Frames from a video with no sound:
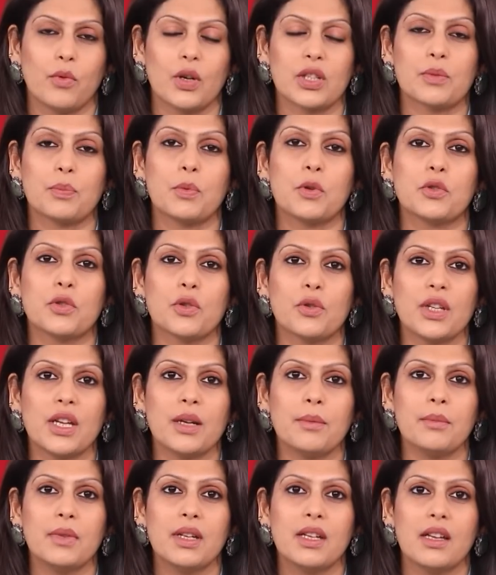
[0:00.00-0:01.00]
What's
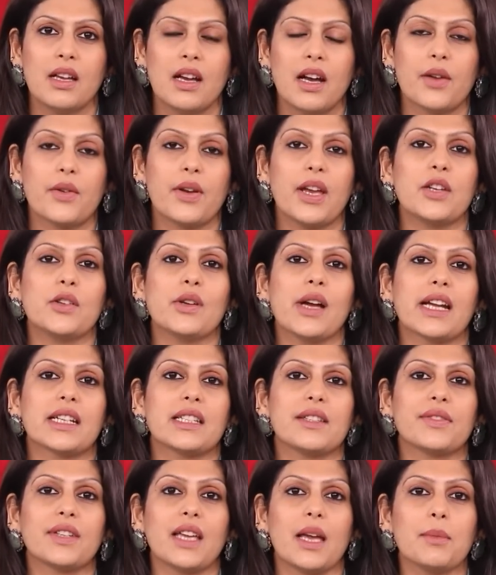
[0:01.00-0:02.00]
plutonium? A
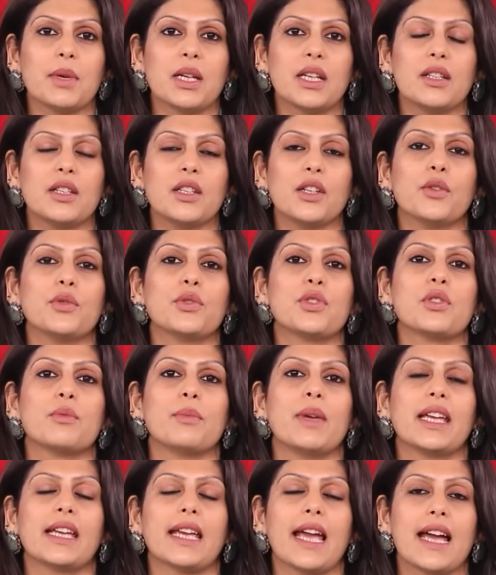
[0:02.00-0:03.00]
radioactive chemical used
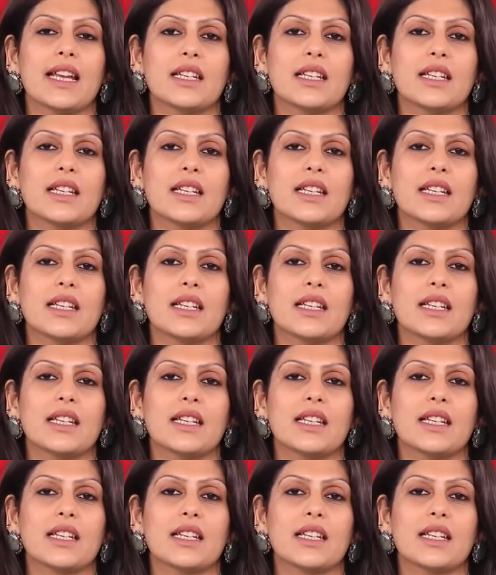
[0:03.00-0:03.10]
to make